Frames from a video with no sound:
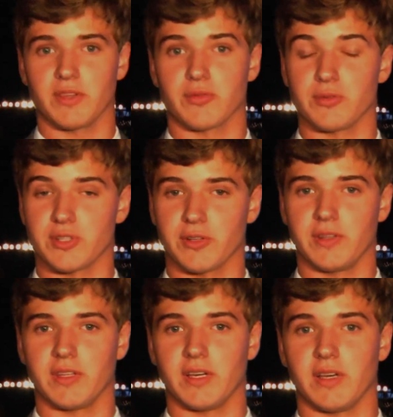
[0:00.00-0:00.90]
coming through
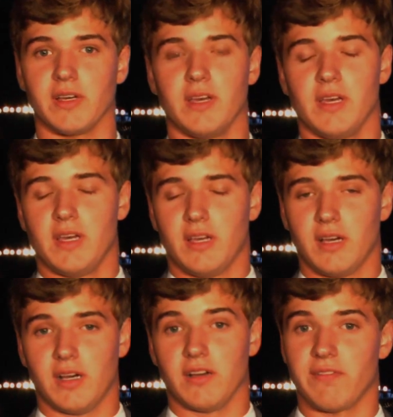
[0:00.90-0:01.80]
during the
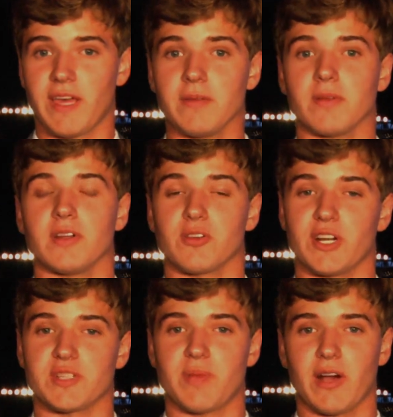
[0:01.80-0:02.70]
event.
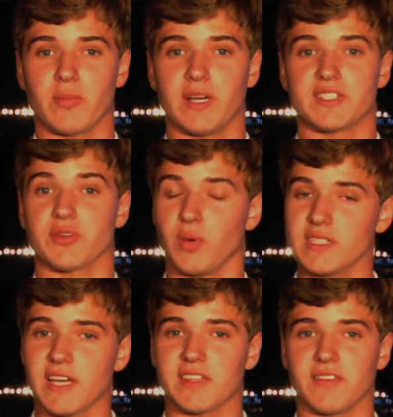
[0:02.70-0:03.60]
Gretchen Bauermeister
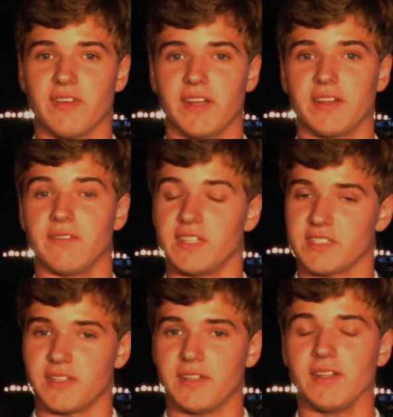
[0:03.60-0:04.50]
was at the event and
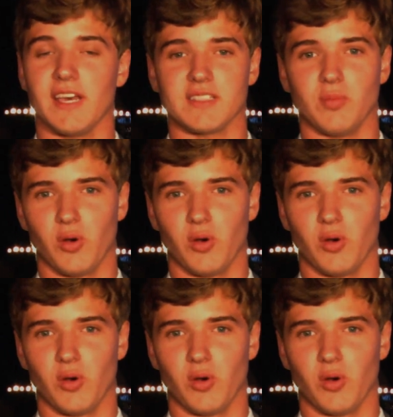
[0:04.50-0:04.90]
visited it and has